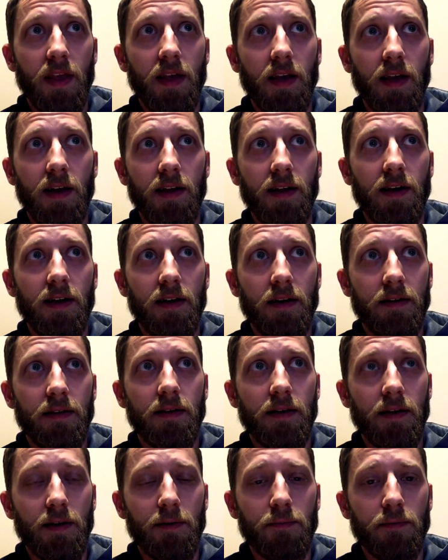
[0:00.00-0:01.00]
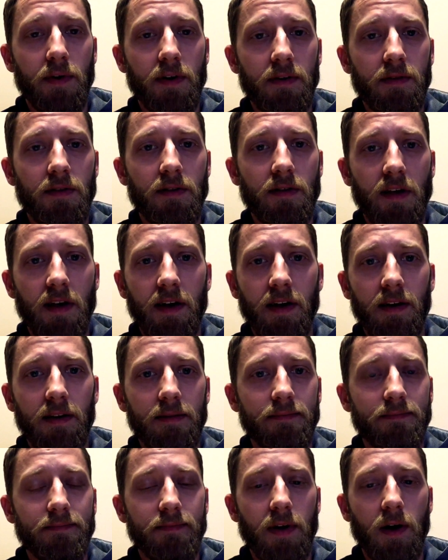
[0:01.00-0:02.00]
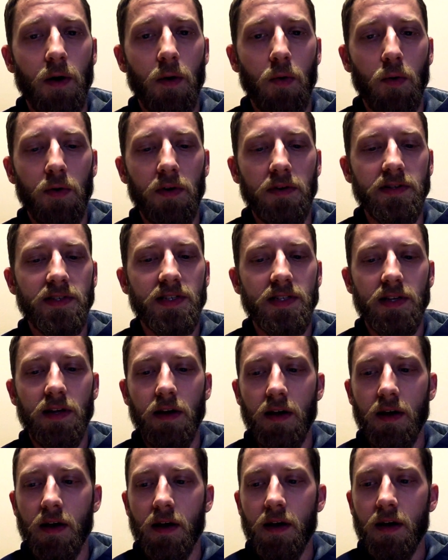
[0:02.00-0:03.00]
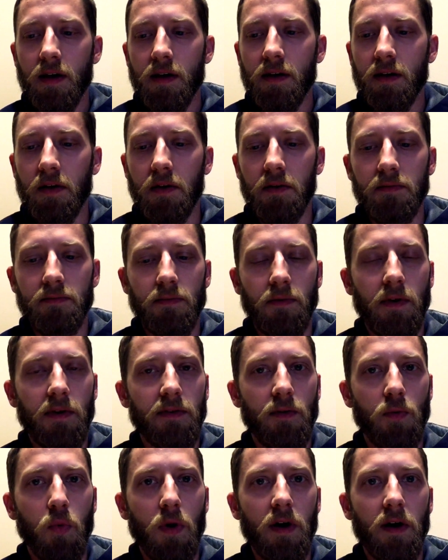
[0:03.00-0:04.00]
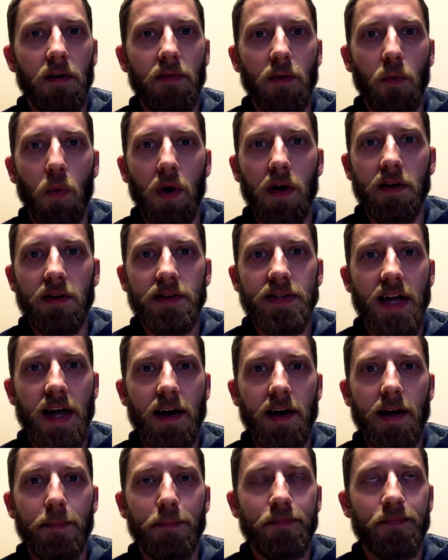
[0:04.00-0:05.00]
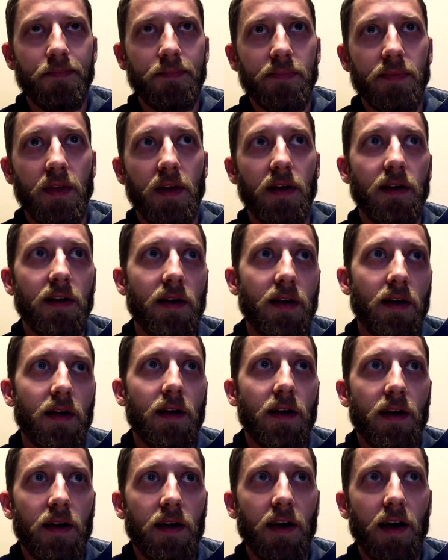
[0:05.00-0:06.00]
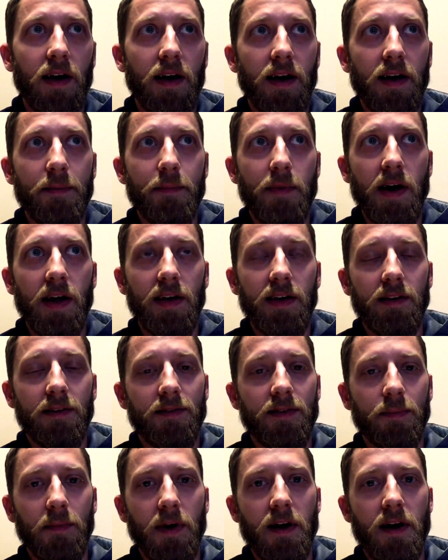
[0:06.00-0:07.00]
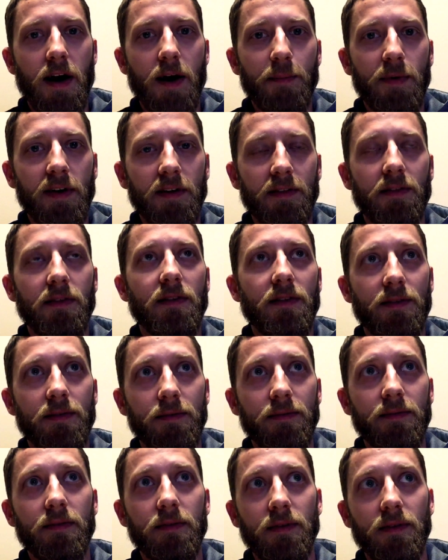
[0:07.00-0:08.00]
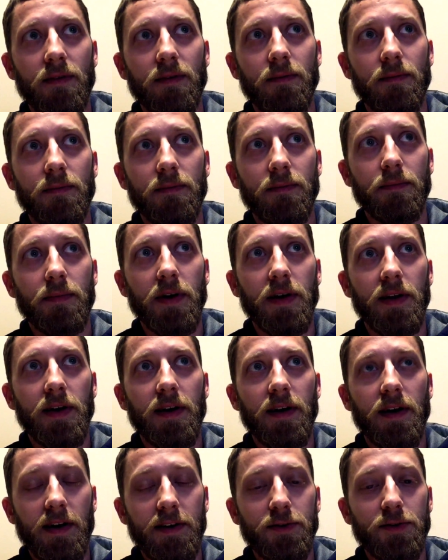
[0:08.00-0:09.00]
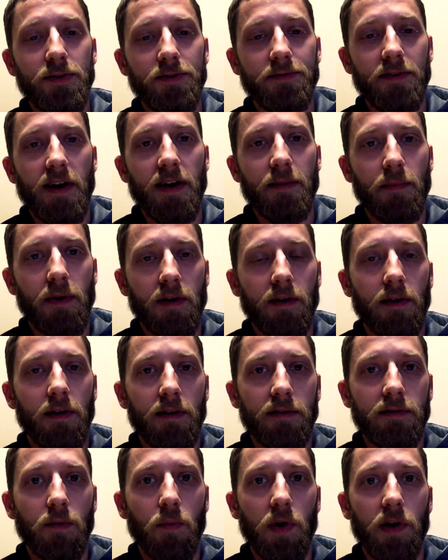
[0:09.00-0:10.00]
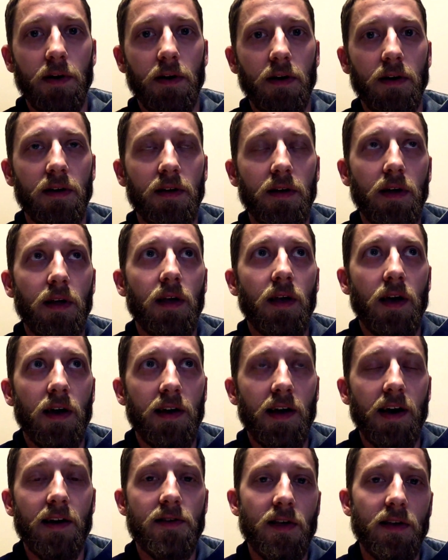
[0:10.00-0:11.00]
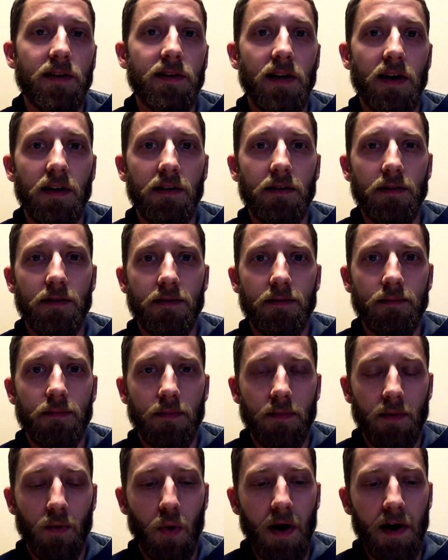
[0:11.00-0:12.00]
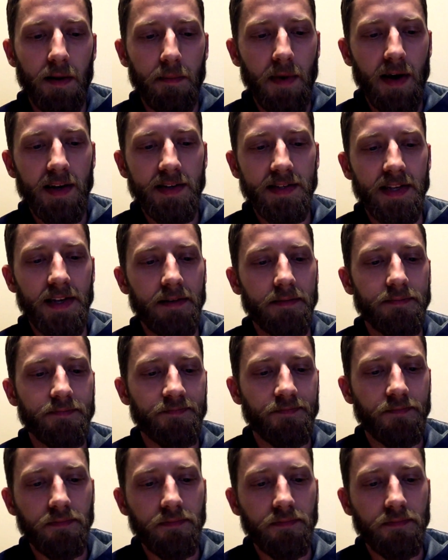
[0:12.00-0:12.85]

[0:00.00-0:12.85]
It runs like a horse. It runs well in the wintertime. Yeah, I might get some comments, but I do drive my car in the winter. It actually does quite amazing.